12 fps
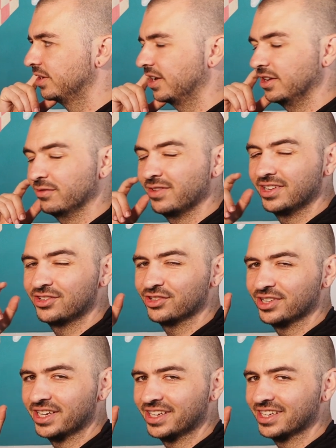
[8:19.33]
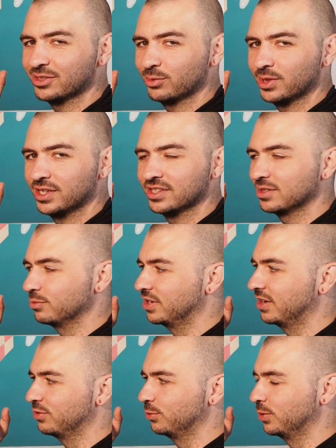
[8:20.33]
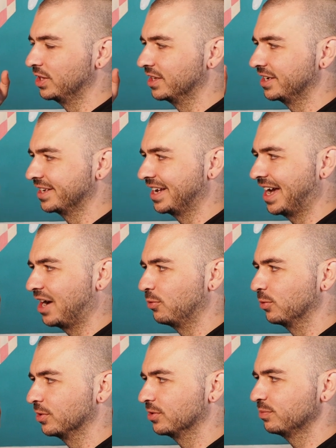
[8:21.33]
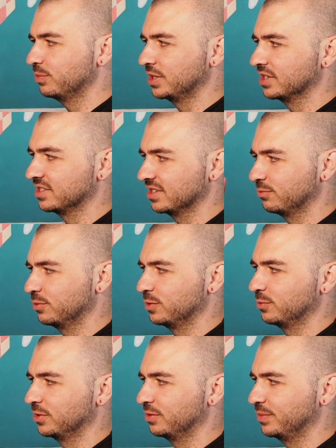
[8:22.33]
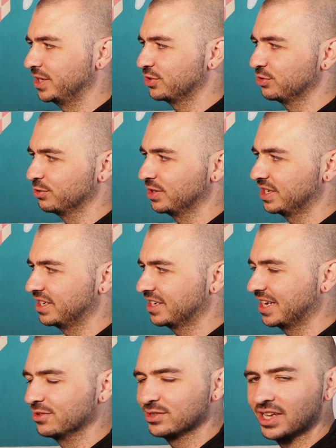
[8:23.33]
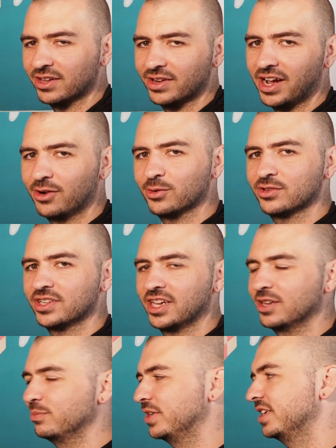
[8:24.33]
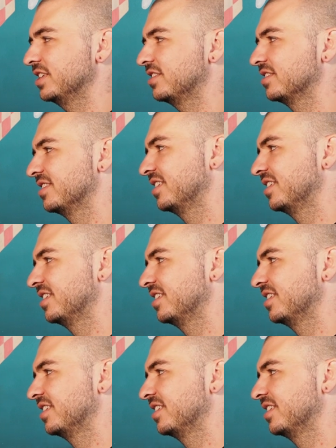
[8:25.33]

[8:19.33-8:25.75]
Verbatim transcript: Eventually, I guess with this, I'm gonna have to wait like an hour because I'm gonna wanna make sure that it counts down hours and minutes.